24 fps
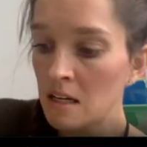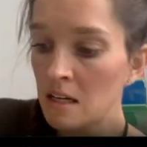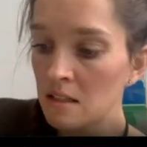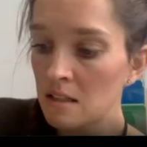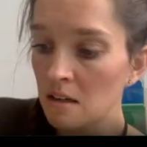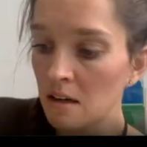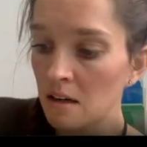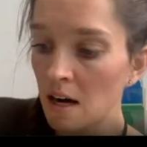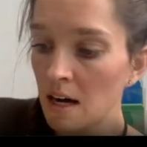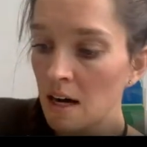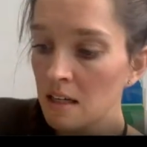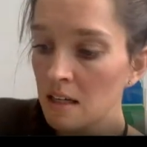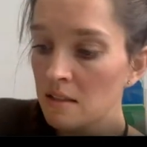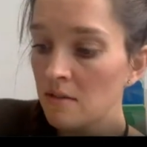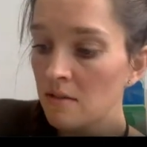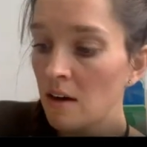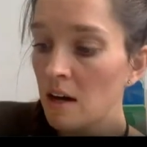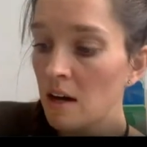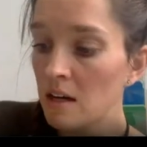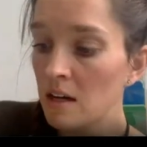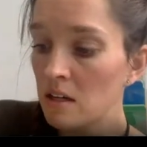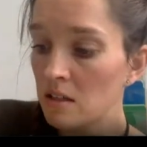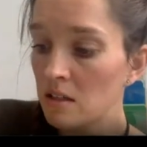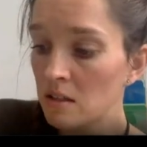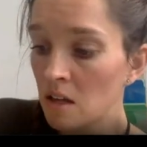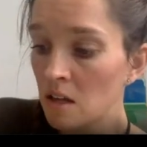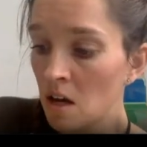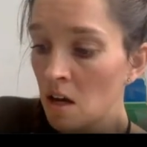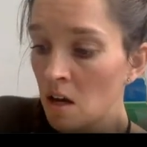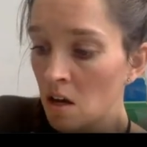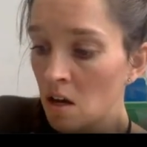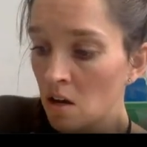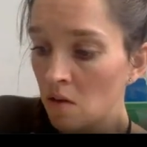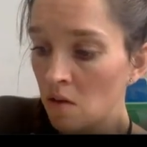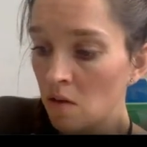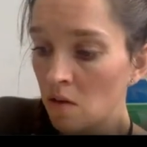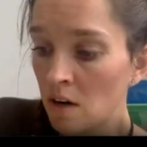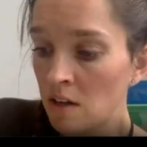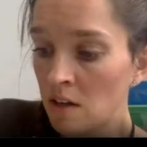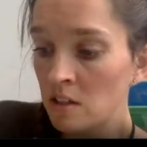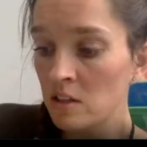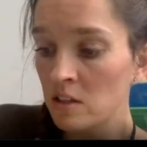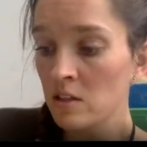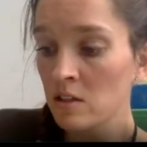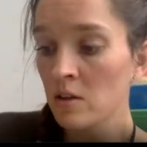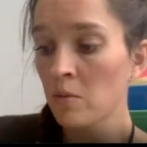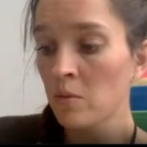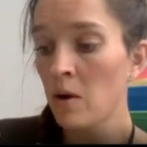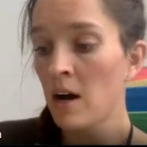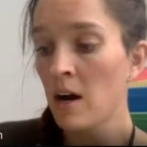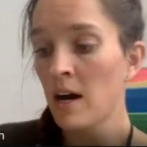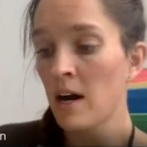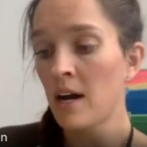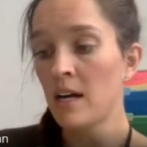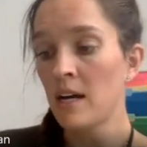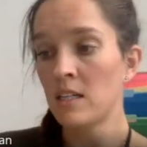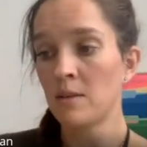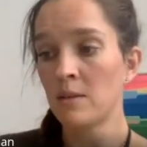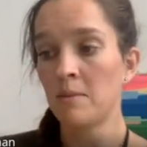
is our x values, range is our y,